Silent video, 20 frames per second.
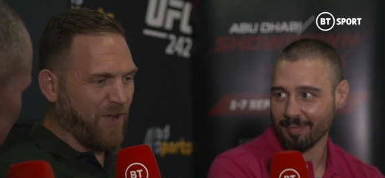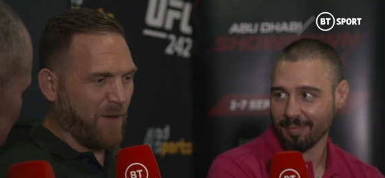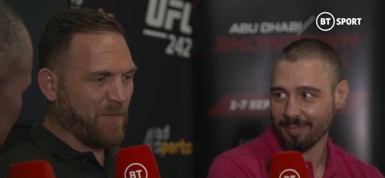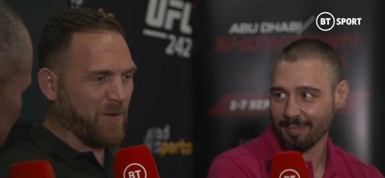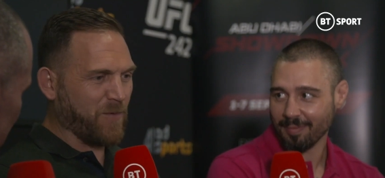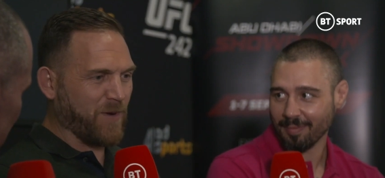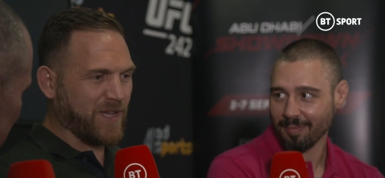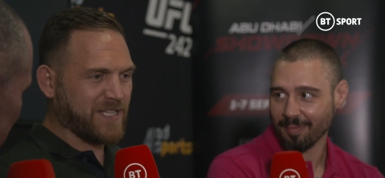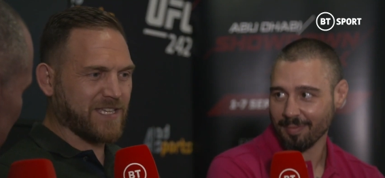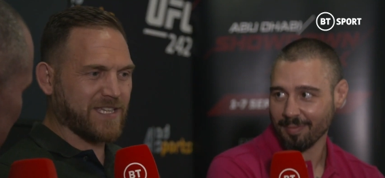
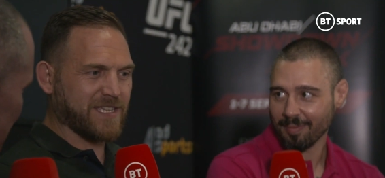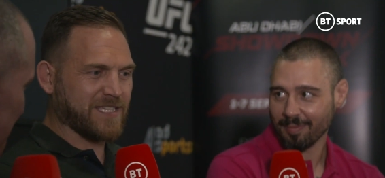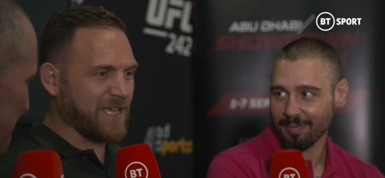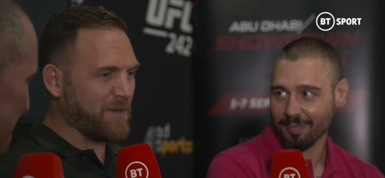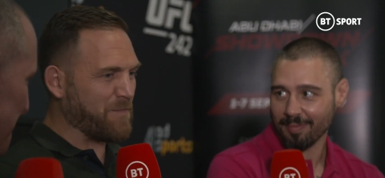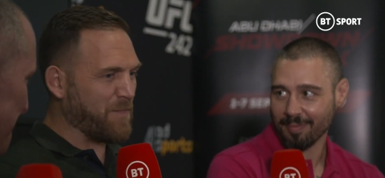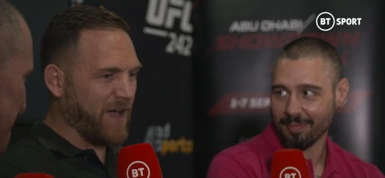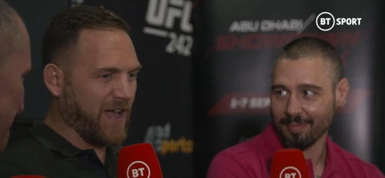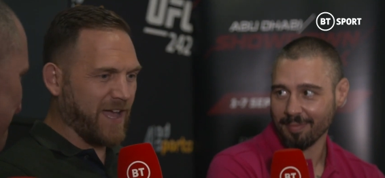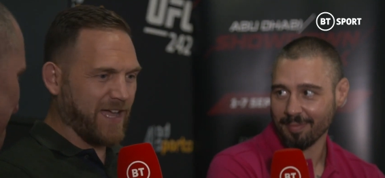Speaker 1: Robert Whittaker's
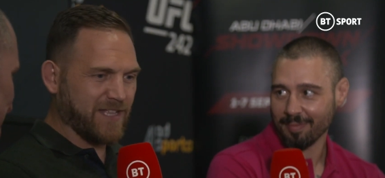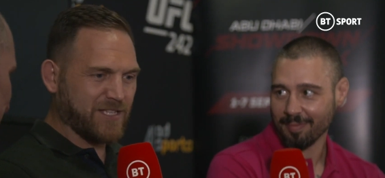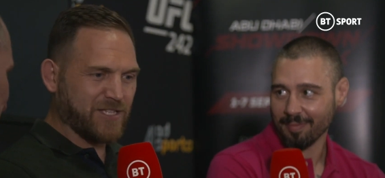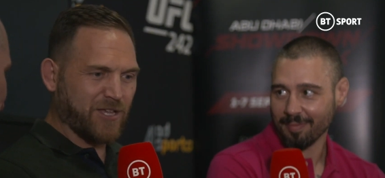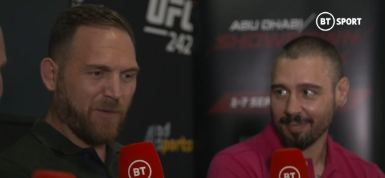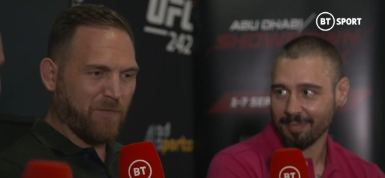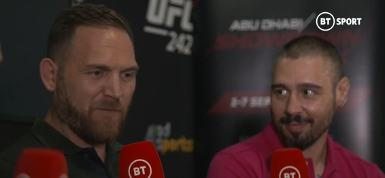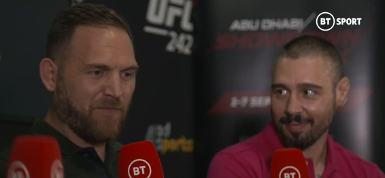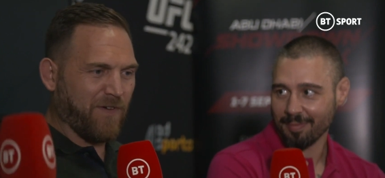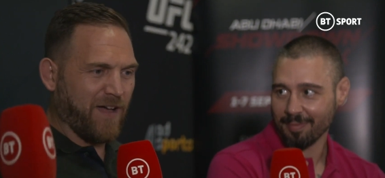in my
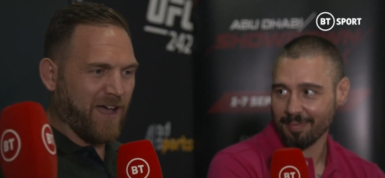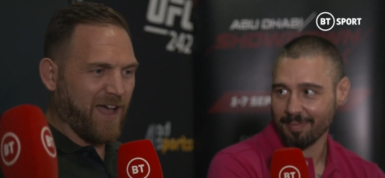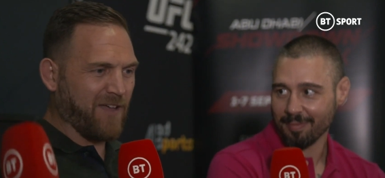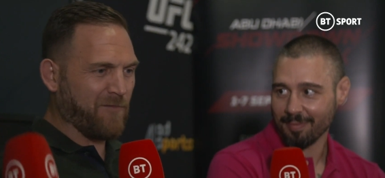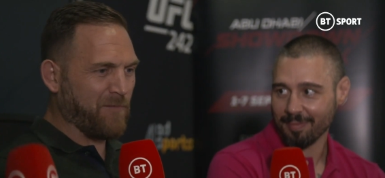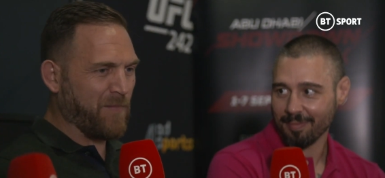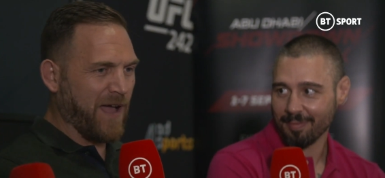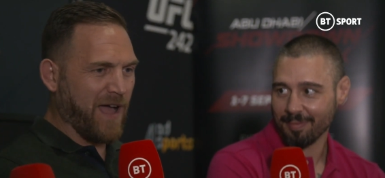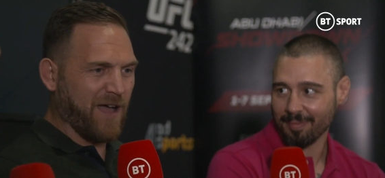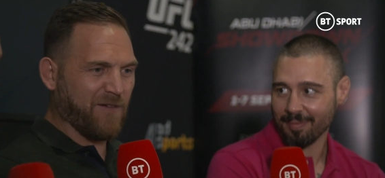top
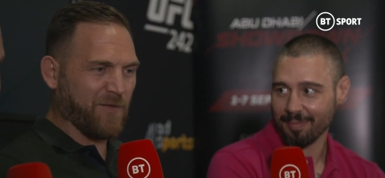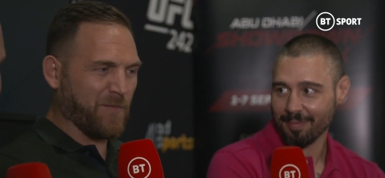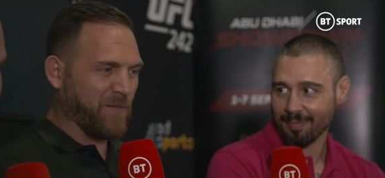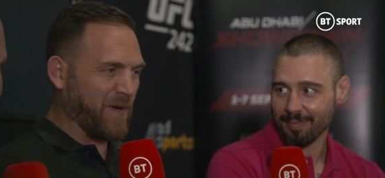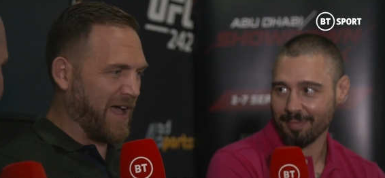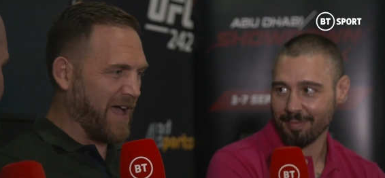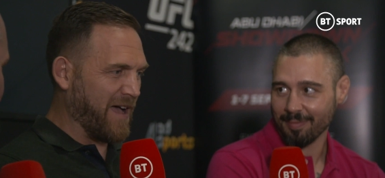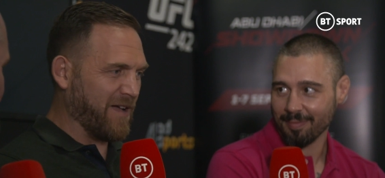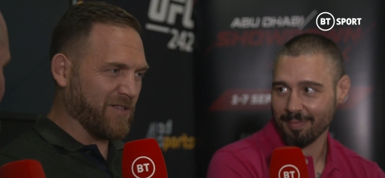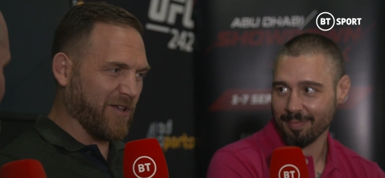five, pound for
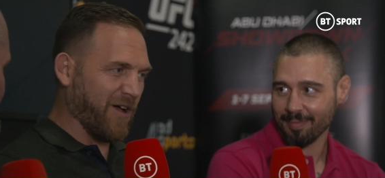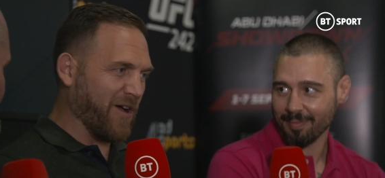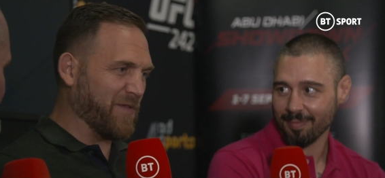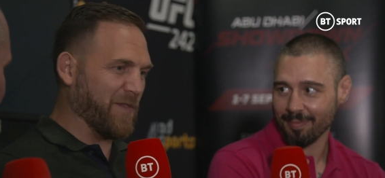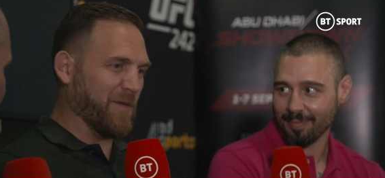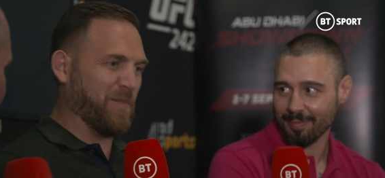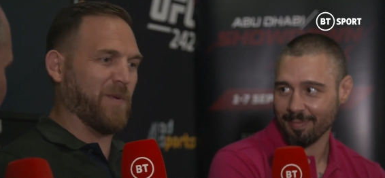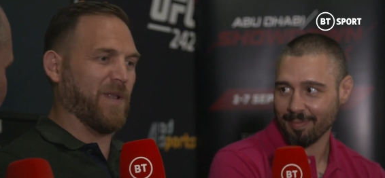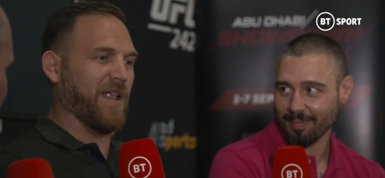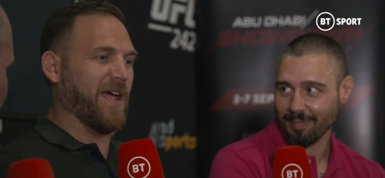pound, on
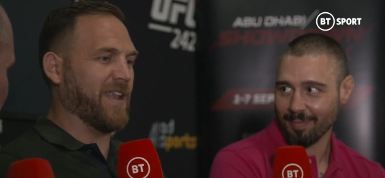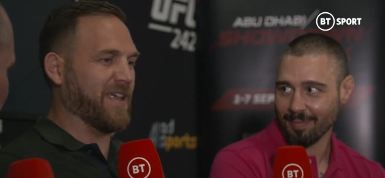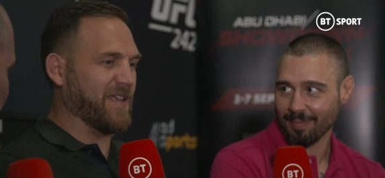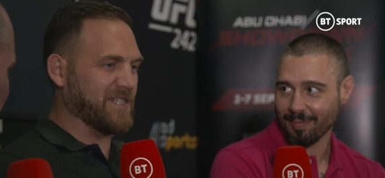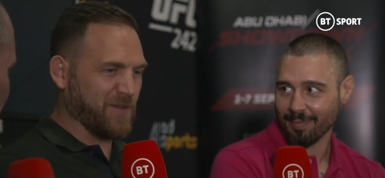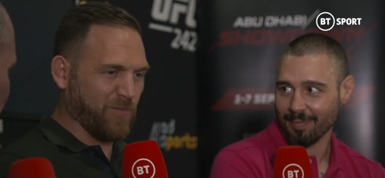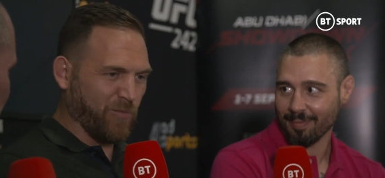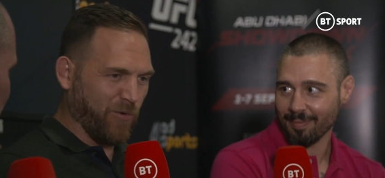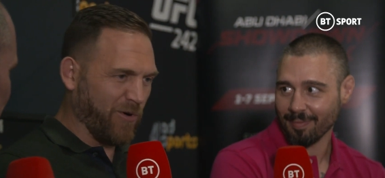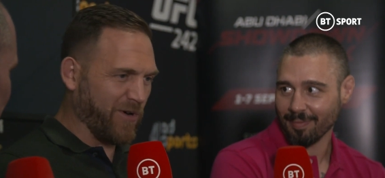the
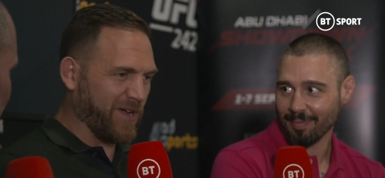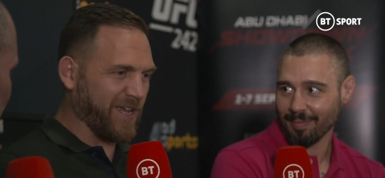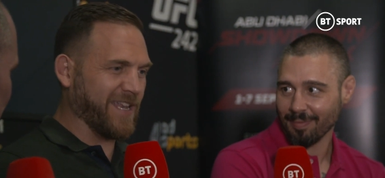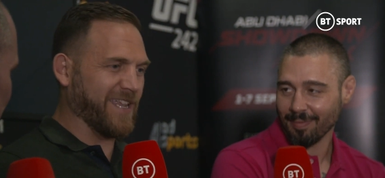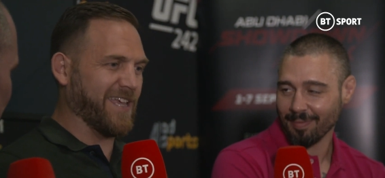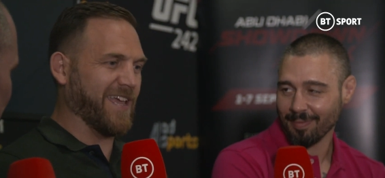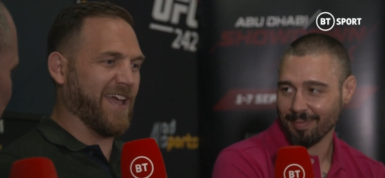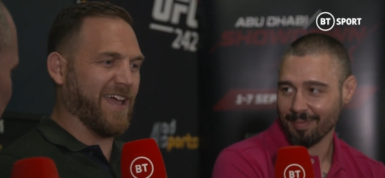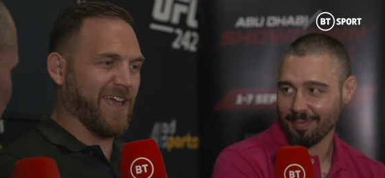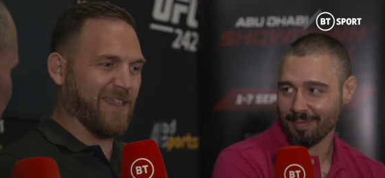planet, walking
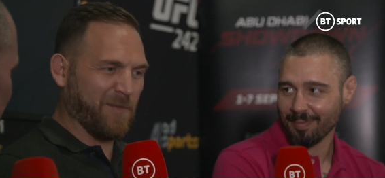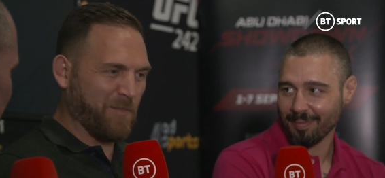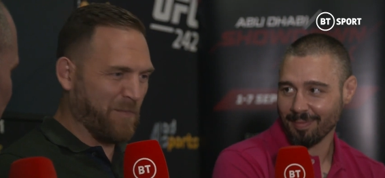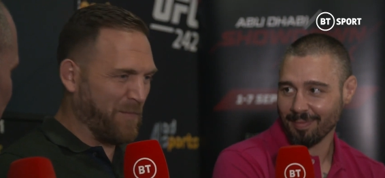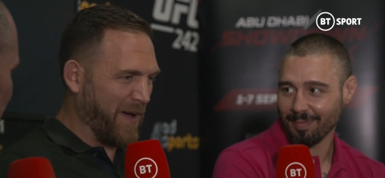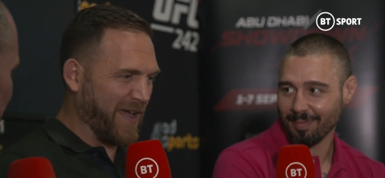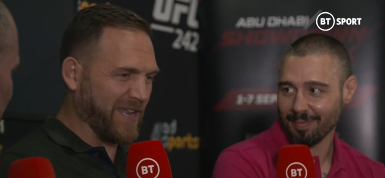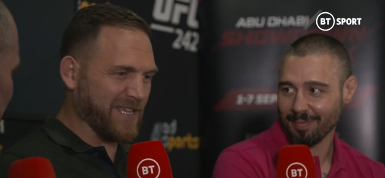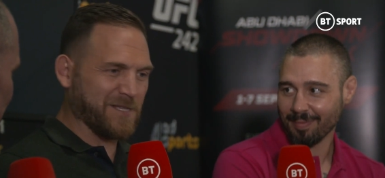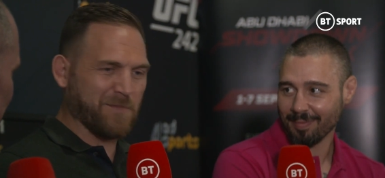the earth,
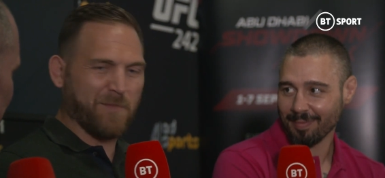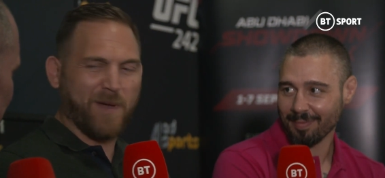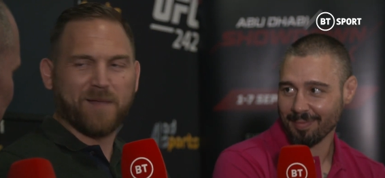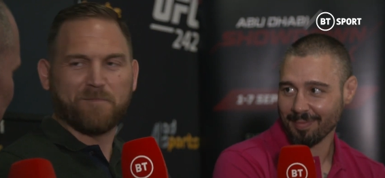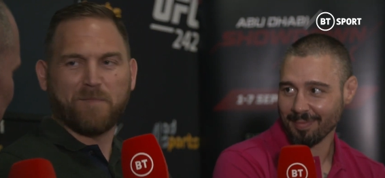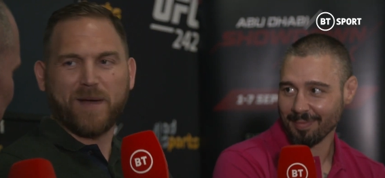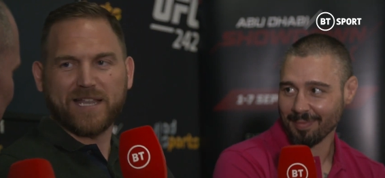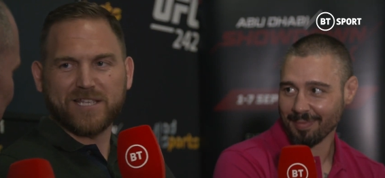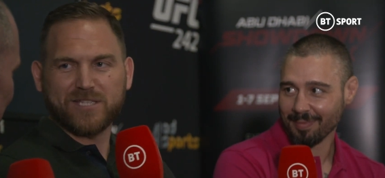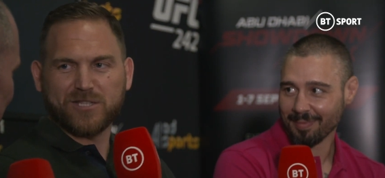baddest,
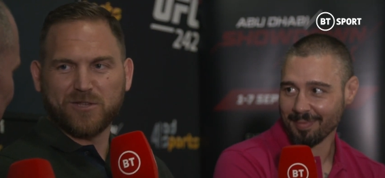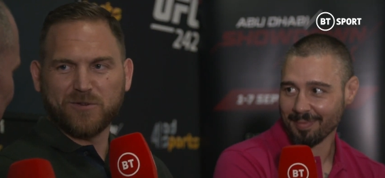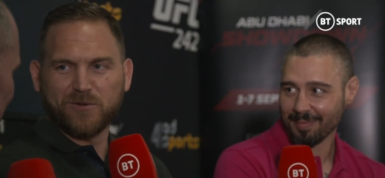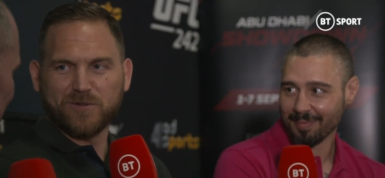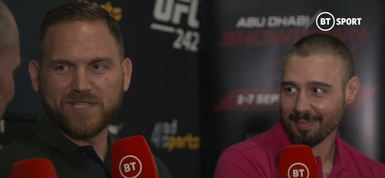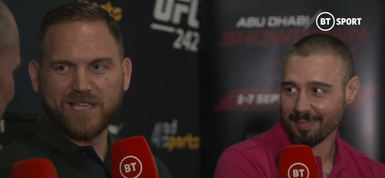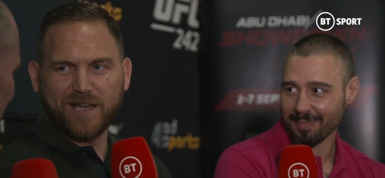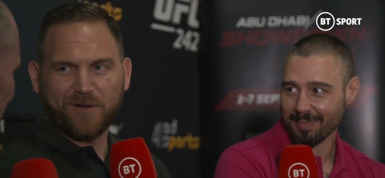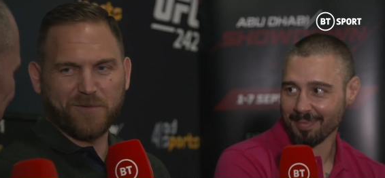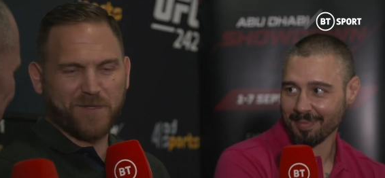baddest
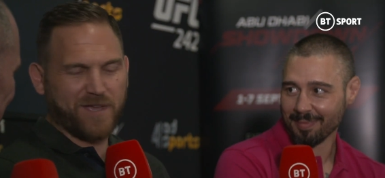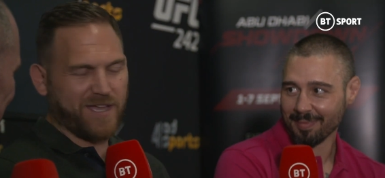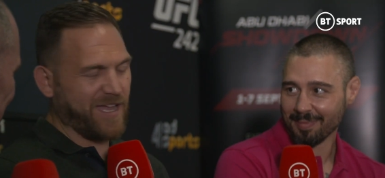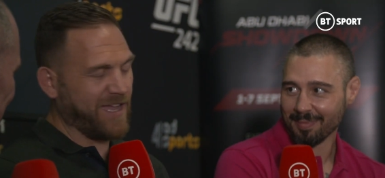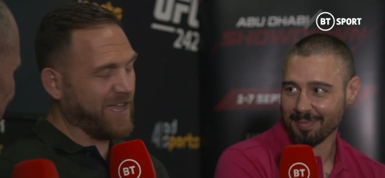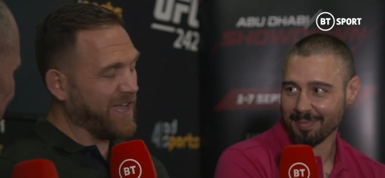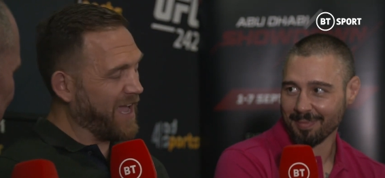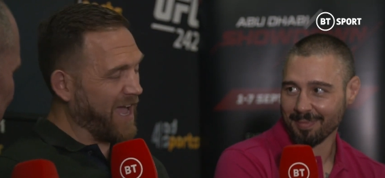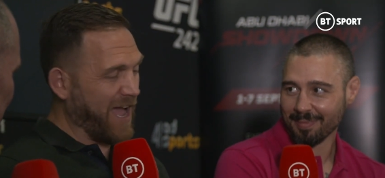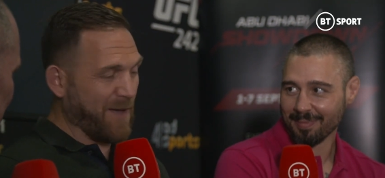dudes out there.